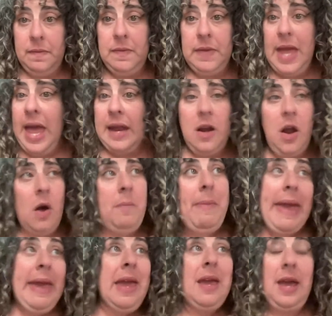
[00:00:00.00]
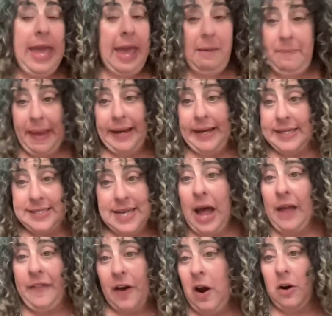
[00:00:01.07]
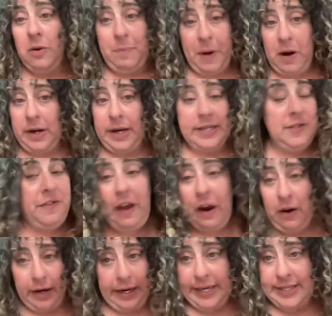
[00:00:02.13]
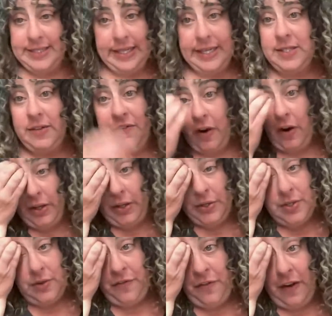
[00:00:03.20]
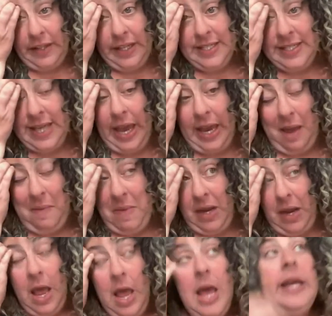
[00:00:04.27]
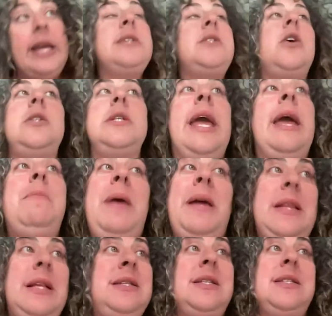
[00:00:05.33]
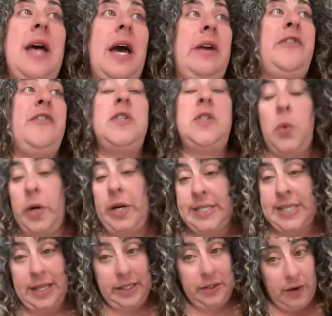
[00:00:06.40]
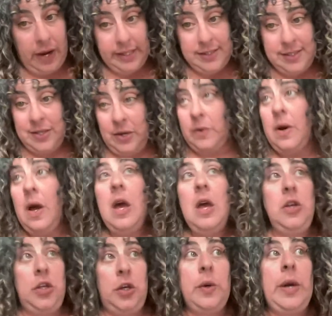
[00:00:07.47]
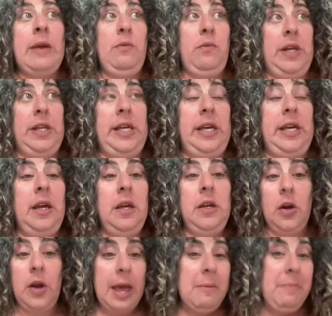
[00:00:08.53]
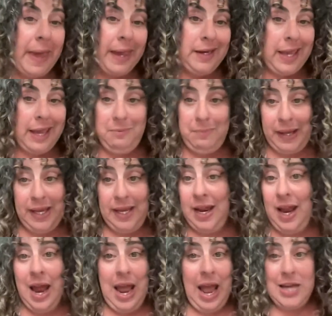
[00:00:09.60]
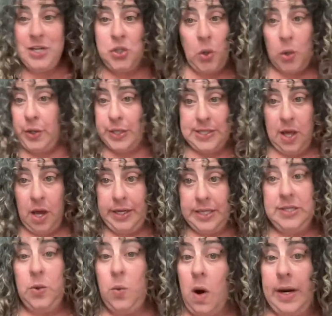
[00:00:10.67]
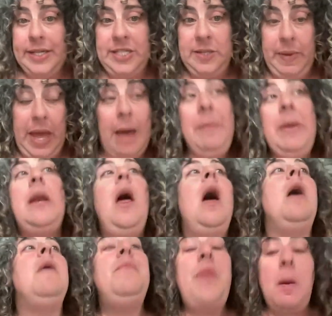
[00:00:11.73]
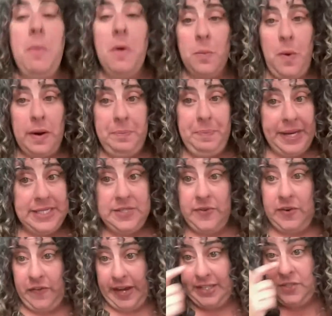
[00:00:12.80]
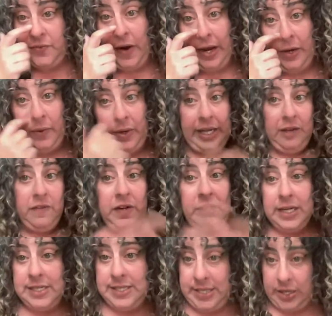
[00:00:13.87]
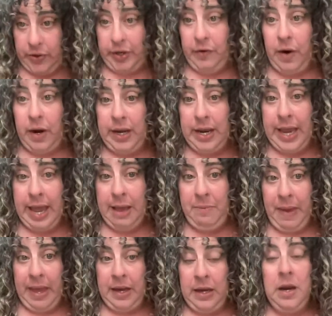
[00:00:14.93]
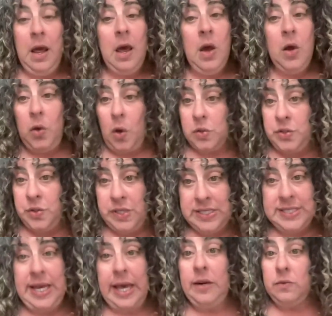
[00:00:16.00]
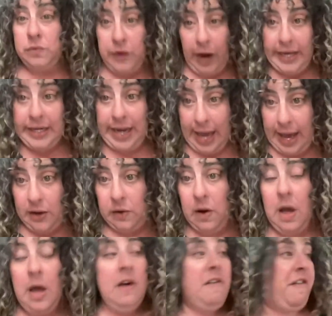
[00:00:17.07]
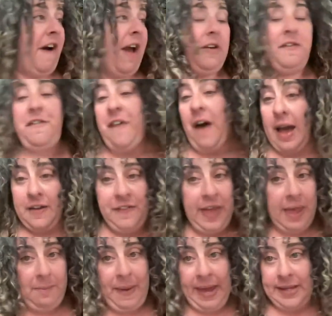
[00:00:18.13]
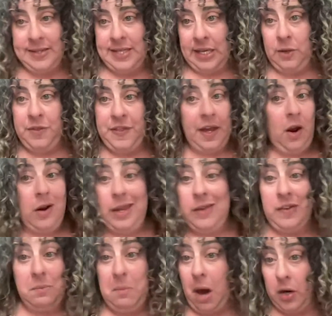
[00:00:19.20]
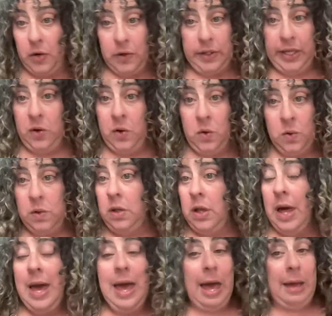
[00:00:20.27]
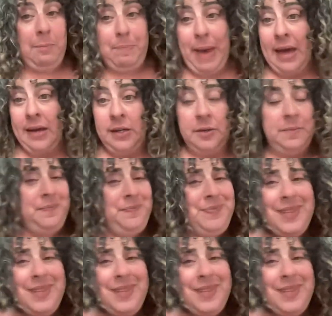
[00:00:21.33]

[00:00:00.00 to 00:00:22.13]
Yeah, no, making a campaign is not the hard part. It's very easy. It's a very user-friendly site. I mean, Kickstarter is a campaign that's designed for storytelling, right? So you can really, your campaign can be as short or as long as you want it to be. I mean, number one piece of advice for anyone even considering running a campaign, go to the site right now, find 5 campaigns that you think are even moderately cool and back them,